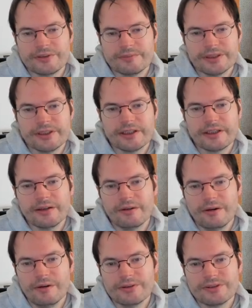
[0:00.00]
but they can
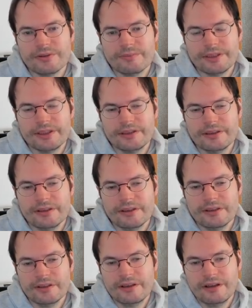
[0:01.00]
also be
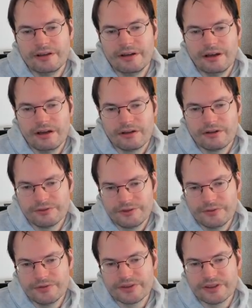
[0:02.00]

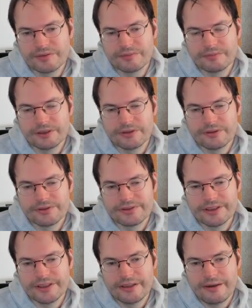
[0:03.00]
confusing because
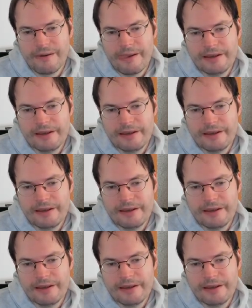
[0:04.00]
they,